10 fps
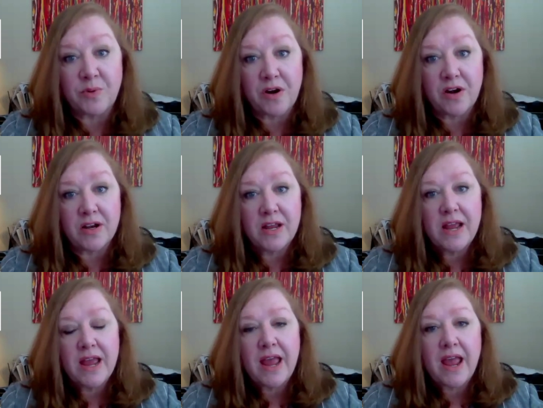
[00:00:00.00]
part
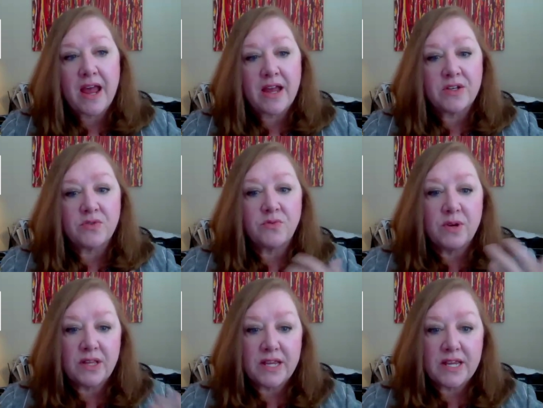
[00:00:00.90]
and
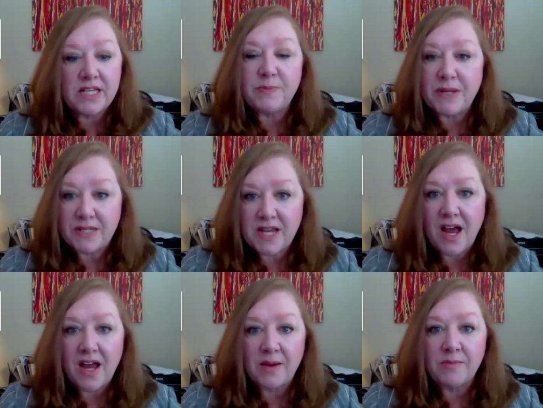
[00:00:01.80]
really spend
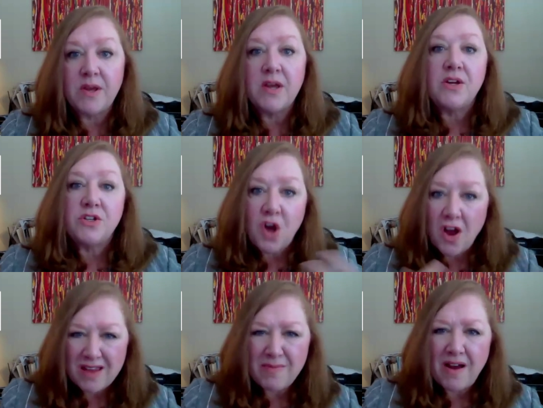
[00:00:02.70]
time
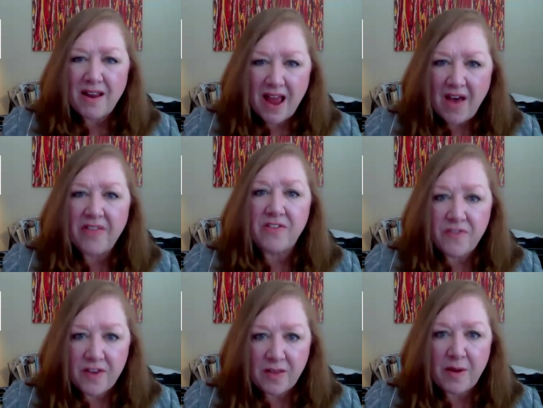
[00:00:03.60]
talking about how they
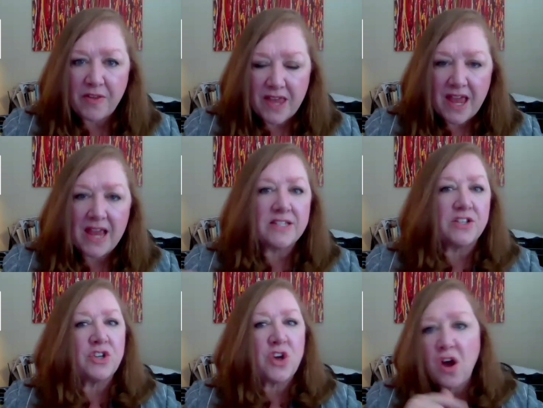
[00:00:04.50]
feel about the case
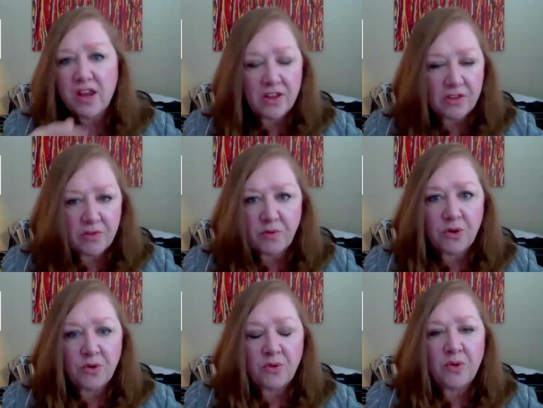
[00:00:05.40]
and talking it
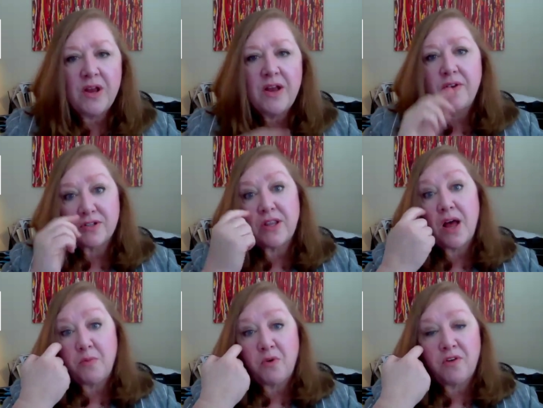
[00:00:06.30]
through. There's a
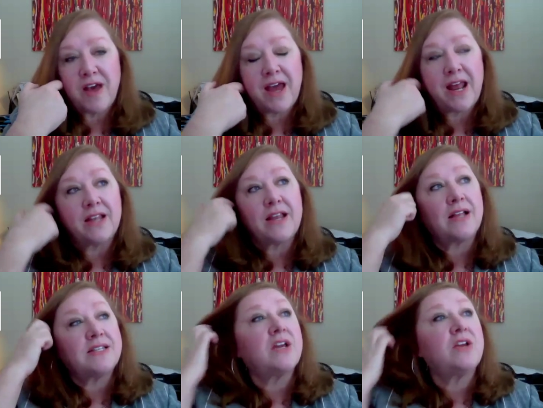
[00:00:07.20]
lot more of that.
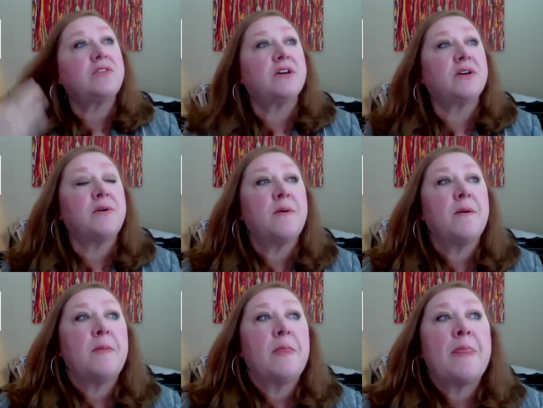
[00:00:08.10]
I'll tell you
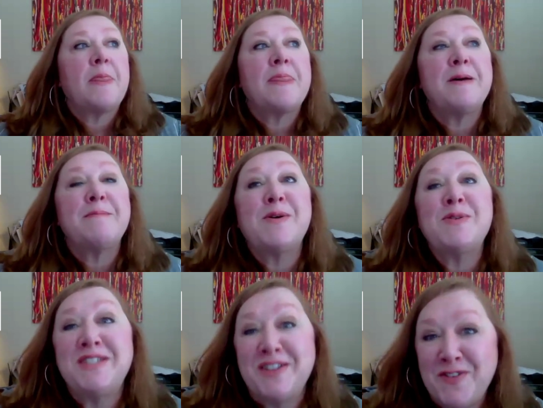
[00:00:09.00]
the
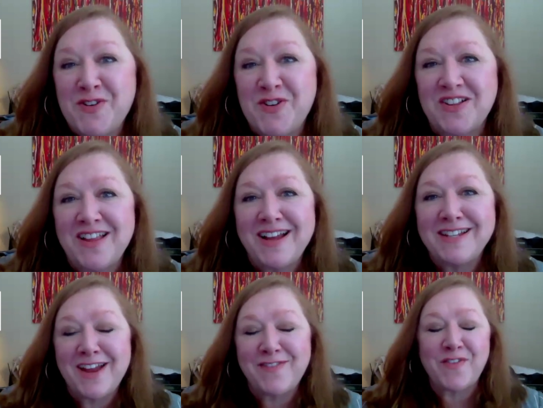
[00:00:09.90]
most difficult
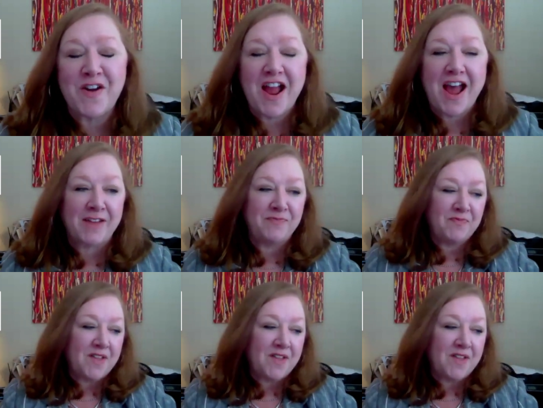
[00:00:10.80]
client I ever had